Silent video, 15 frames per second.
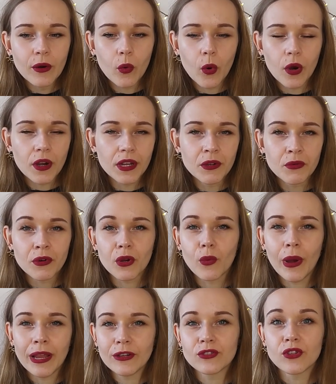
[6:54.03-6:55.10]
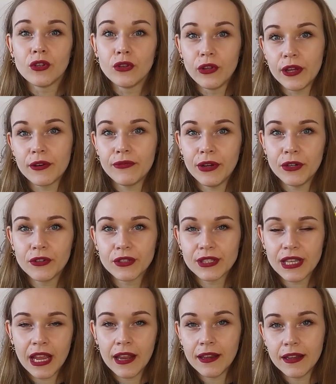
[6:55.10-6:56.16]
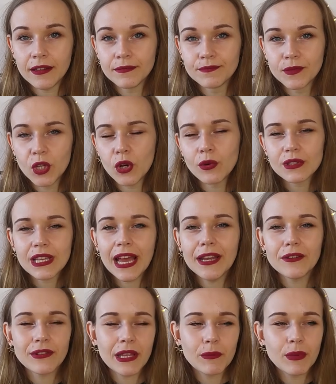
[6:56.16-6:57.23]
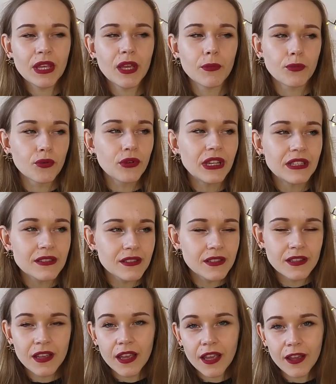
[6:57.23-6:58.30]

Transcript: or it requires a lot of understanding. You know, it's kind of like being a priest.